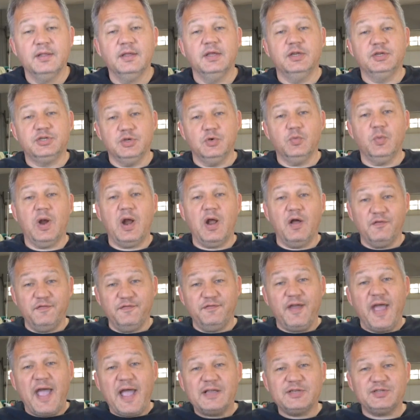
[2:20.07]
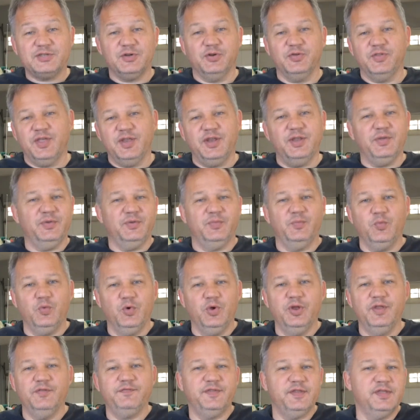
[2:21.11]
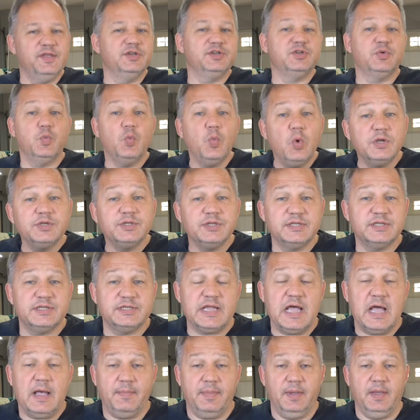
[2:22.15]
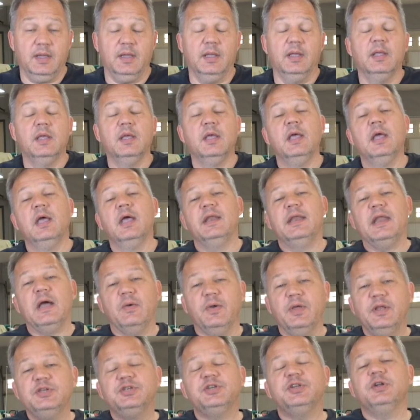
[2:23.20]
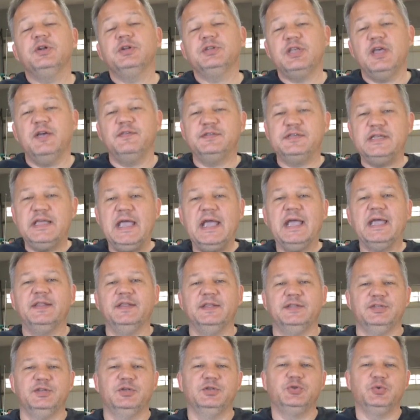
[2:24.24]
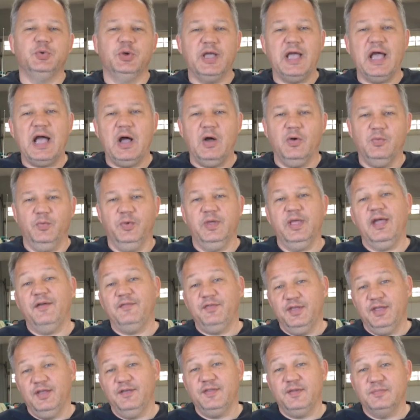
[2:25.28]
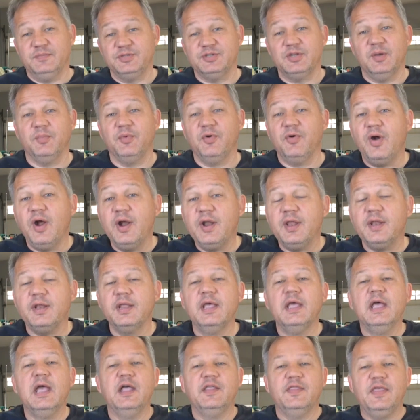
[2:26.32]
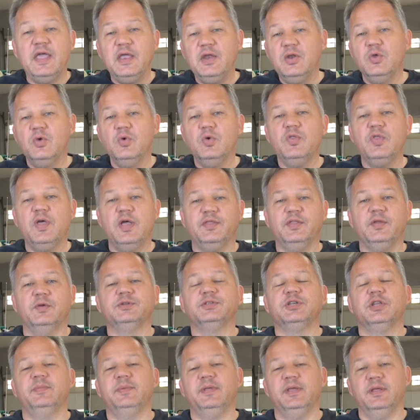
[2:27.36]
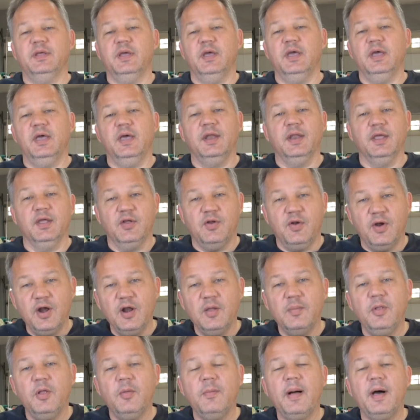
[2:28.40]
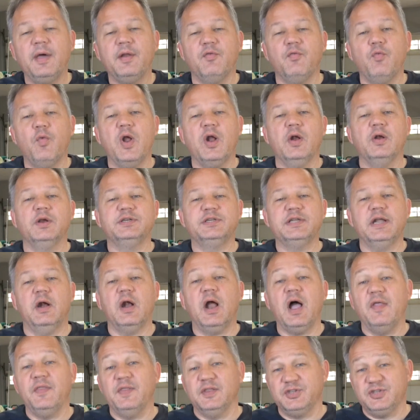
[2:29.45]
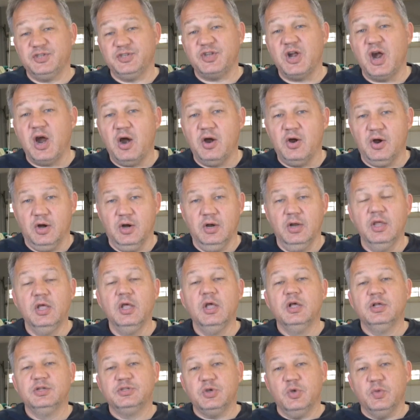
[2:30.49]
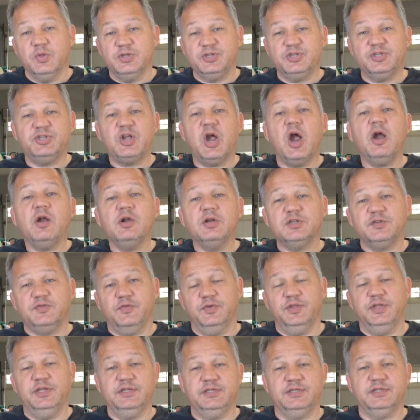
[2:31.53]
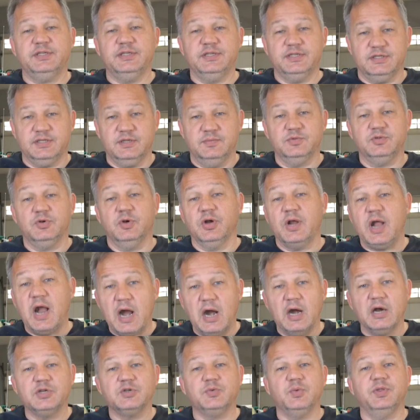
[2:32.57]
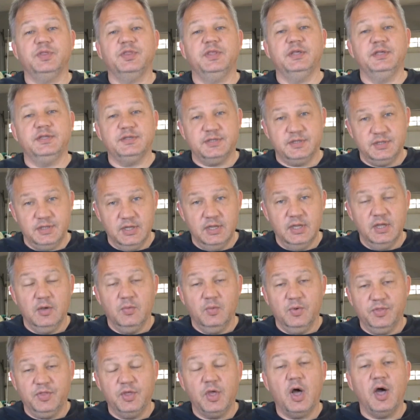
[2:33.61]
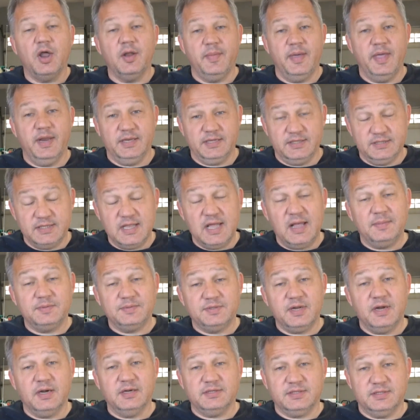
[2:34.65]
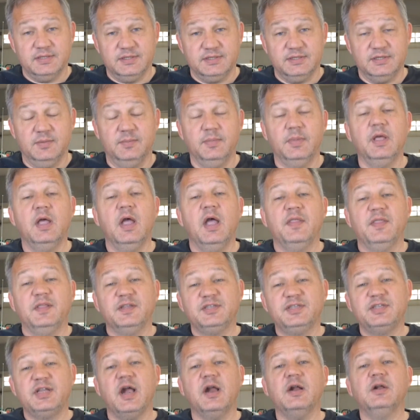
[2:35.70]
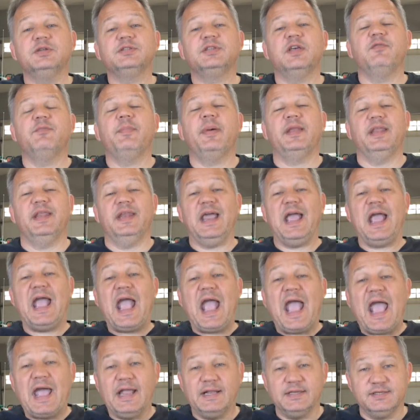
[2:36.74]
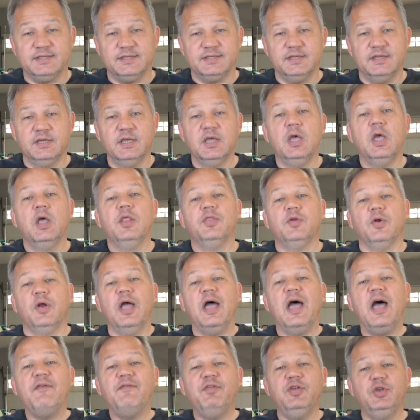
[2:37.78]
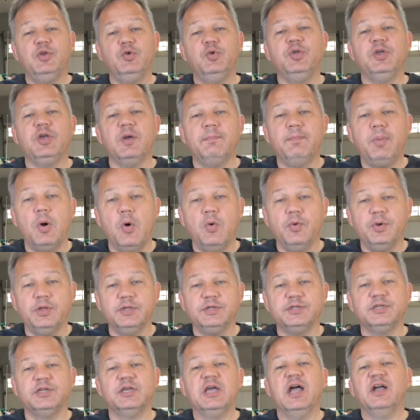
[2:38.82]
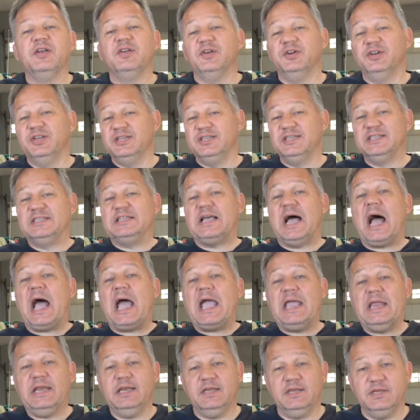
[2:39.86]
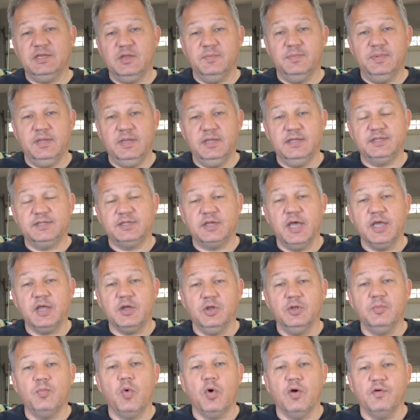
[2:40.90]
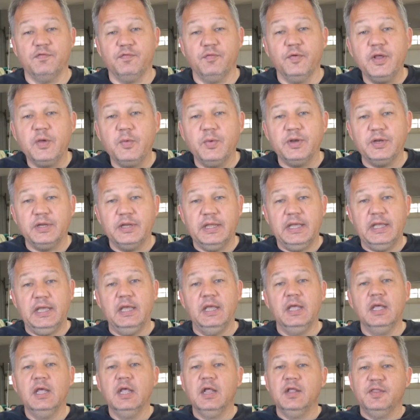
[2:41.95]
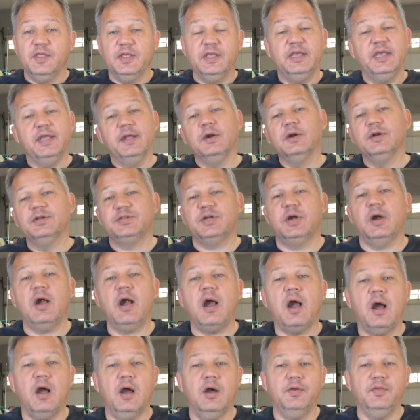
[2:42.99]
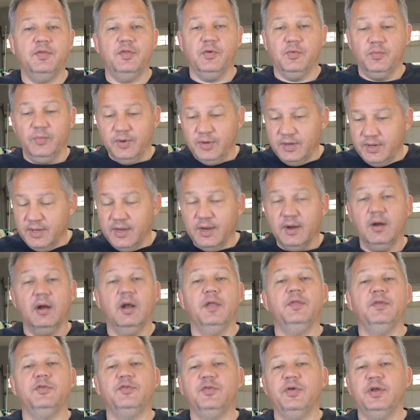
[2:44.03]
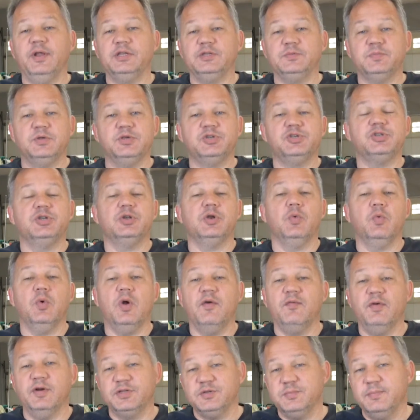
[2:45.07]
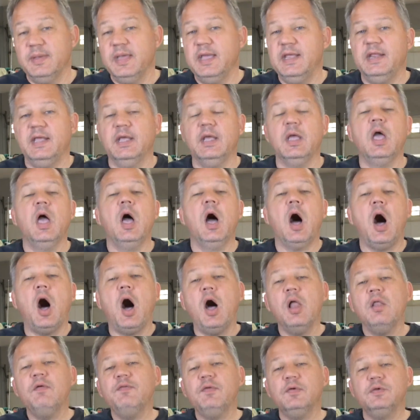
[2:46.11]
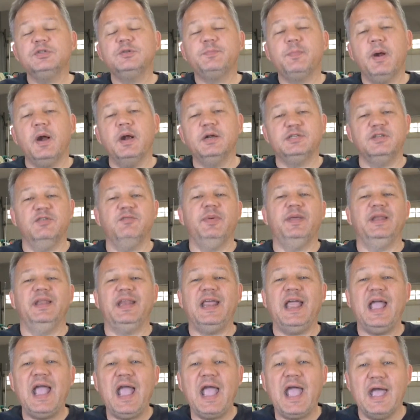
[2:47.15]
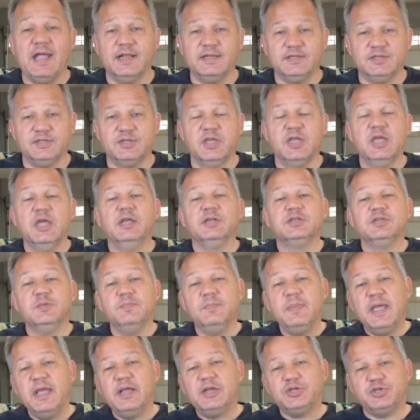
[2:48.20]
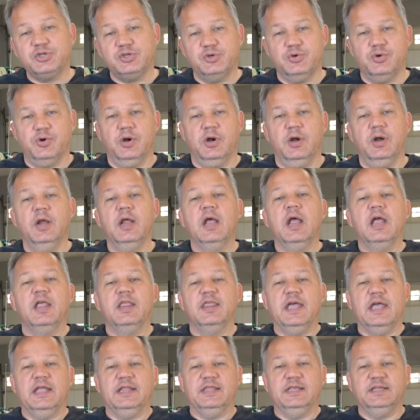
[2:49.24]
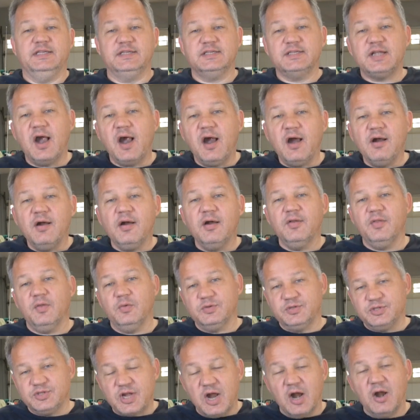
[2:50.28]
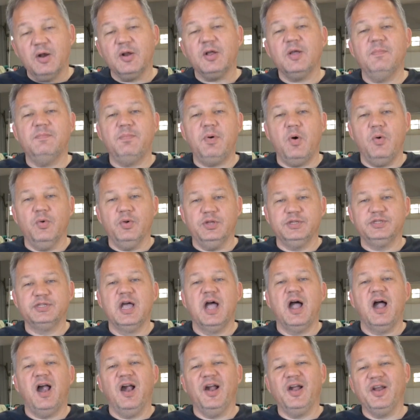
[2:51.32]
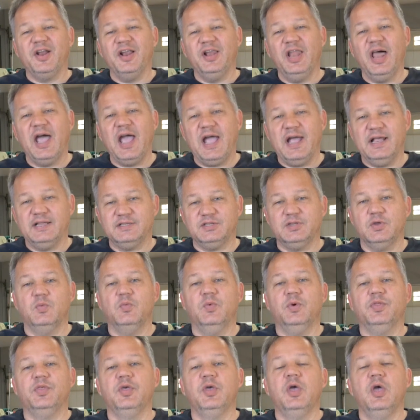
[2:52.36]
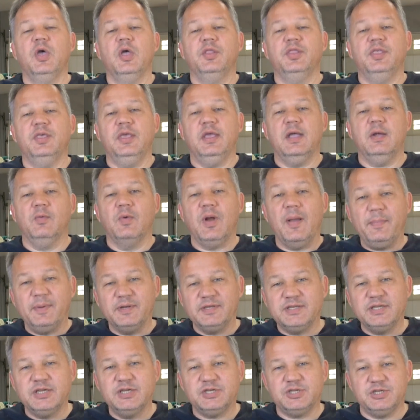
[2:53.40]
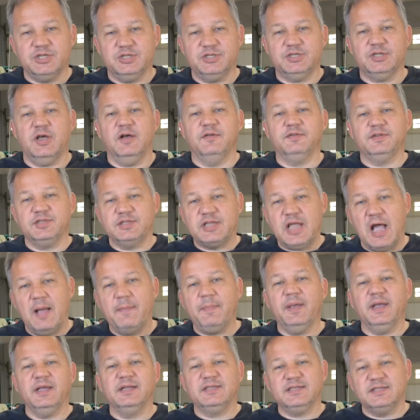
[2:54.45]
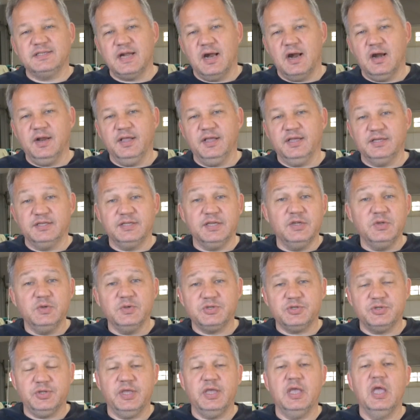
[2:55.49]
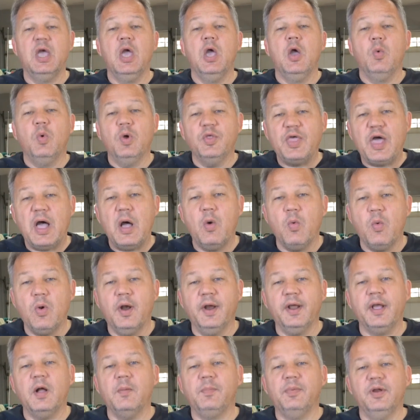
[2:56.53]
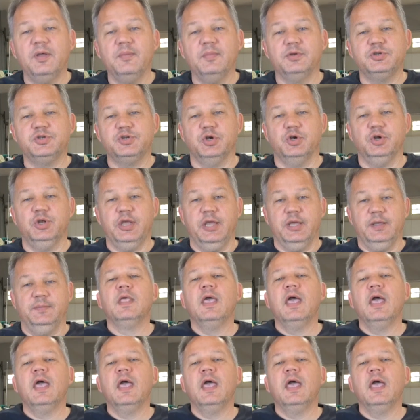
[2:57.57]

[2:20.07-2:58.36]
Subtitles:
It should wear out faster than it would if the engine wasn't stopping. Now, engineers have taken this into account. We have to give them some credit. They knew that there's going to be an incredible amount of wear and tear on the starter. So the starters for these systems, or cars with the automatic stop-start system, the starters have been enhanced. They're heavy-duty components. They're designed to be cycled more frequently. The gears are hardened, the ring gear on the transmission or wherever it's mating. All those parts have been enhanced to make sure that the starter and those starter components are going to last with the repetitious of stopping and starting continuously without wearing out prematurely.